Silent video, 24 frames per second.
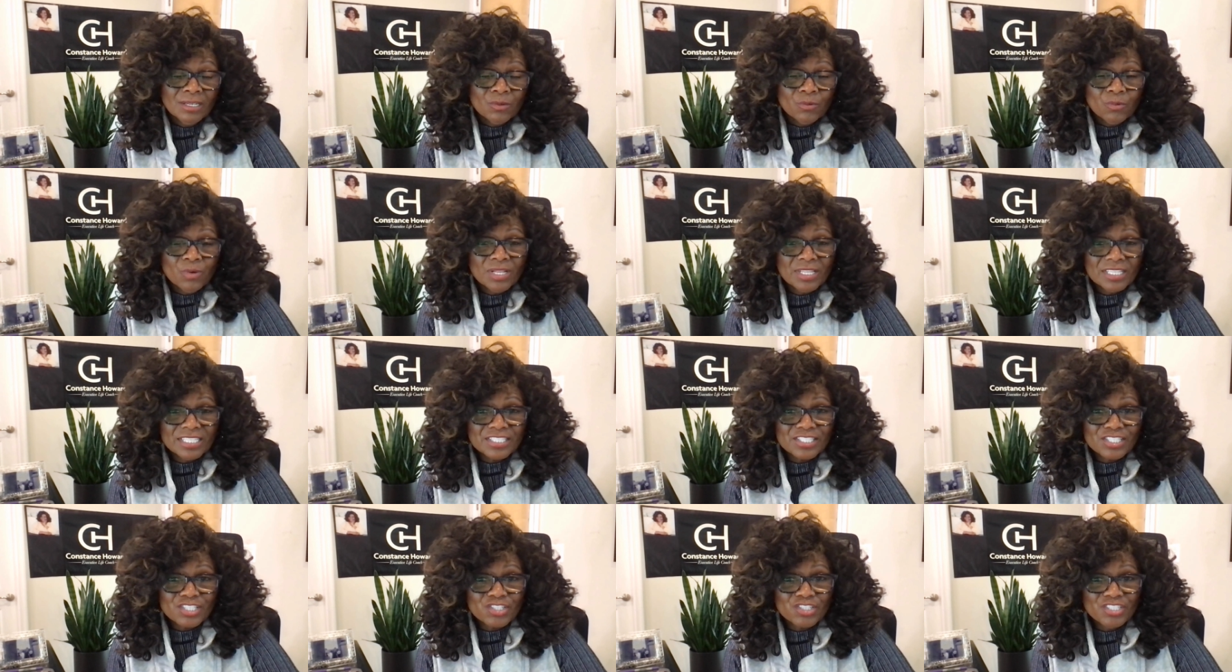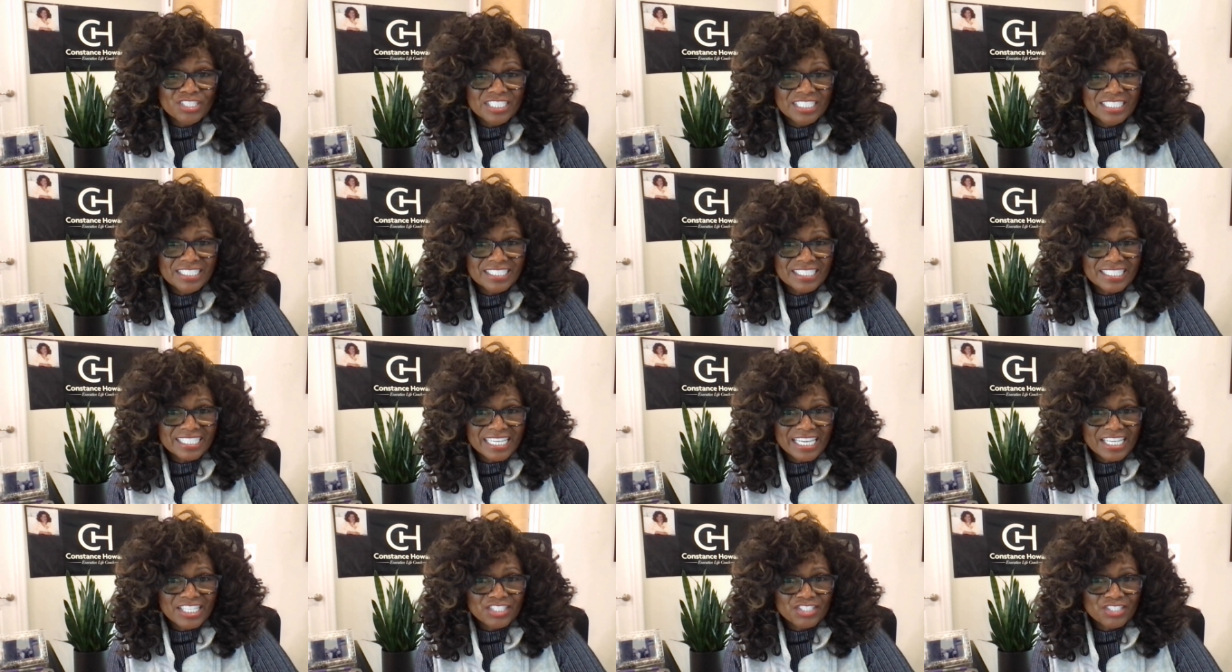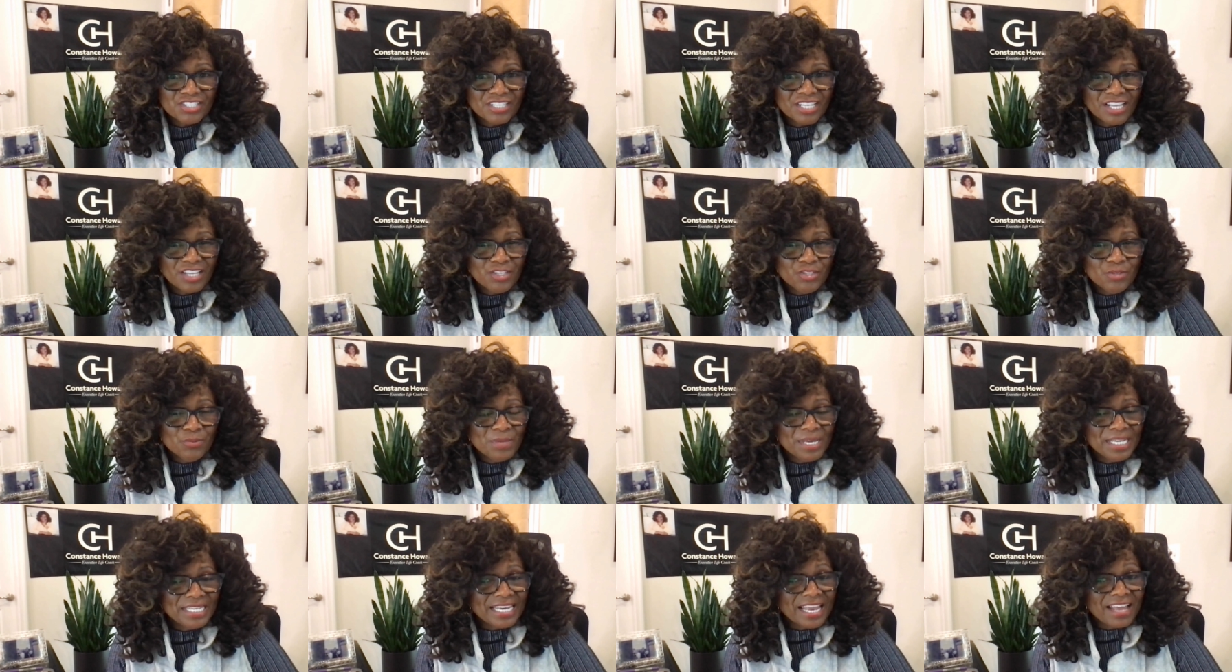well, it's a good indication that you
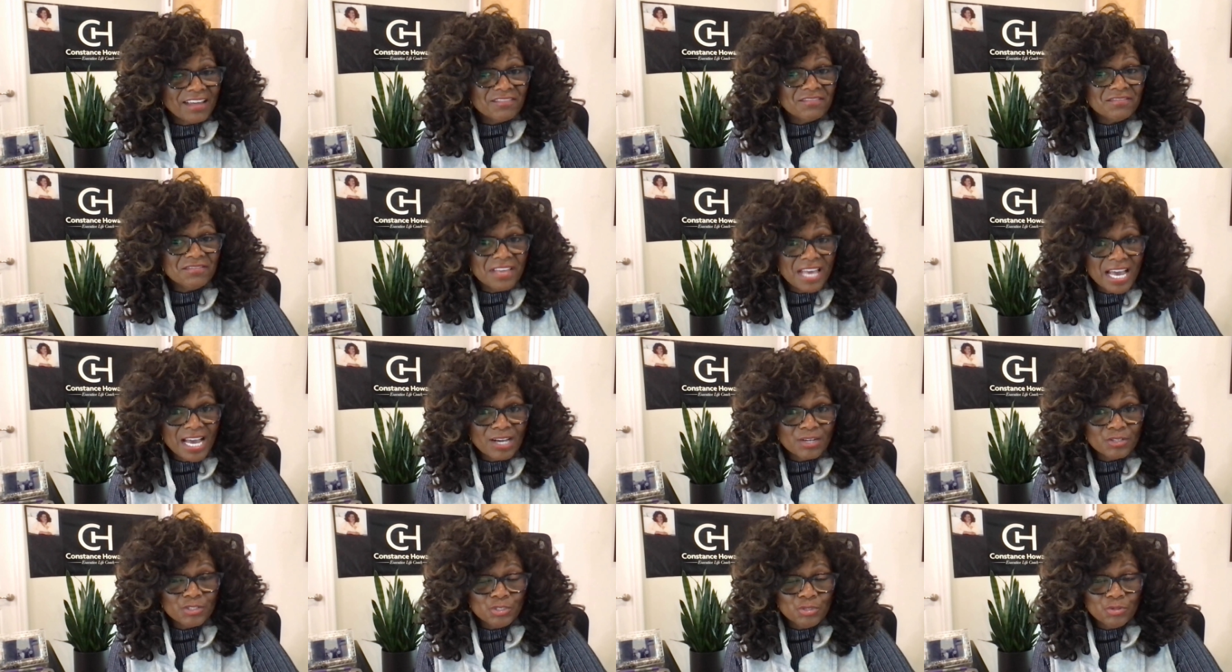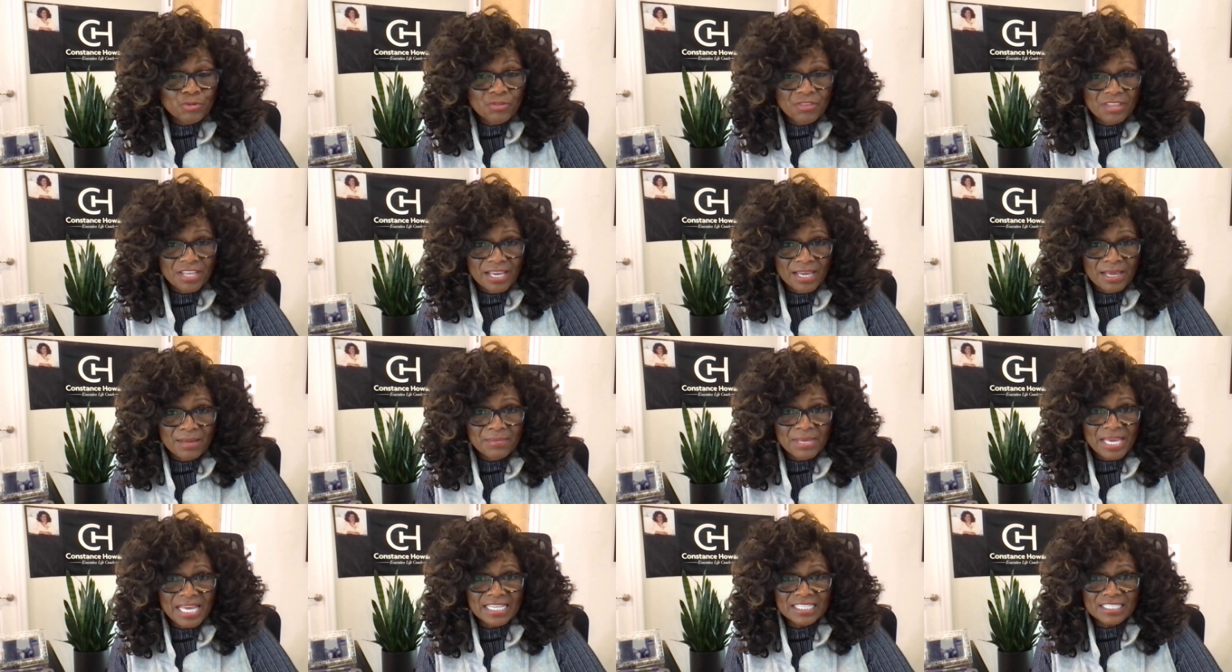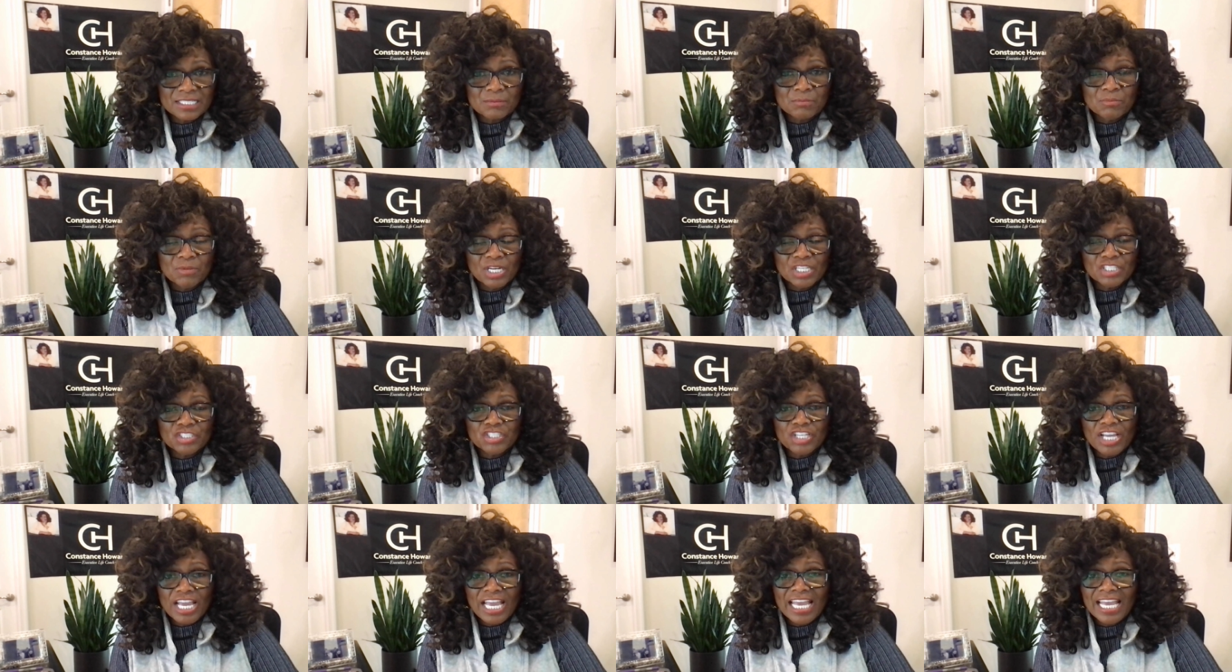may not value them as
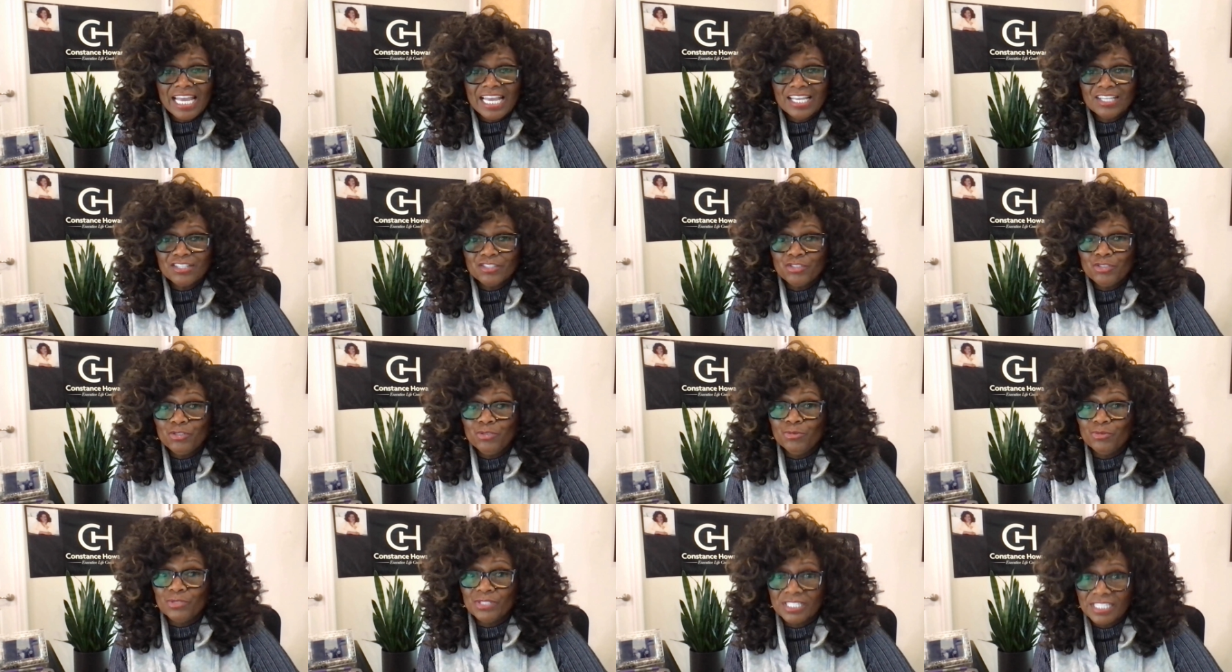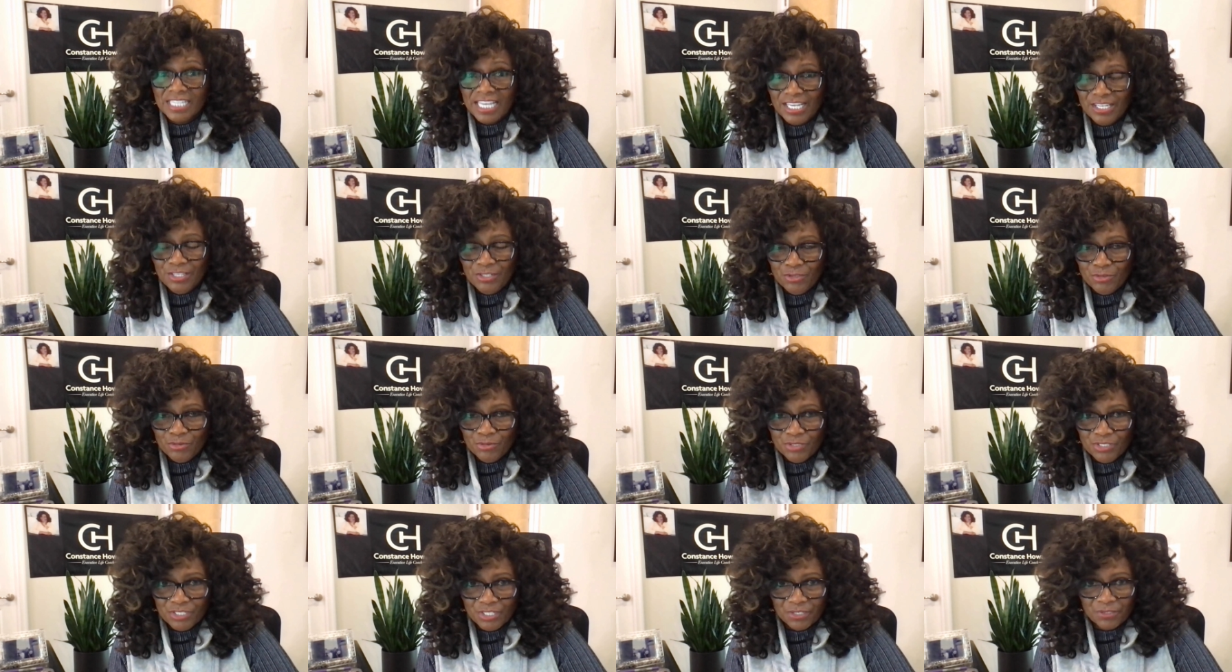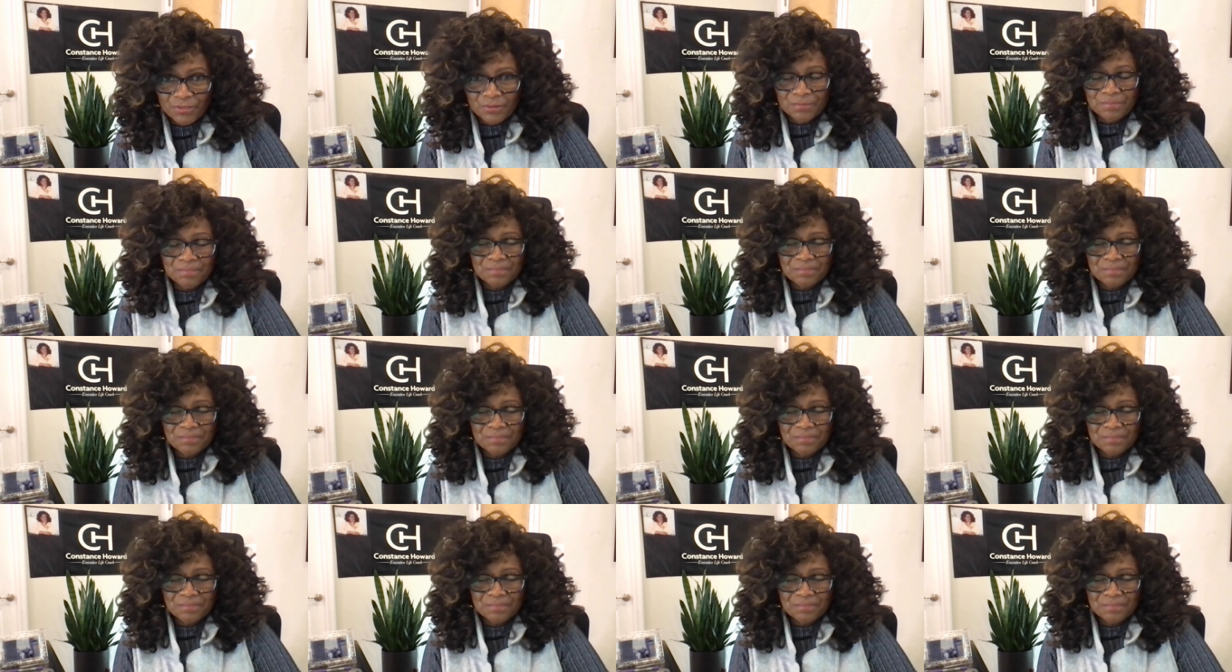much as you say you do.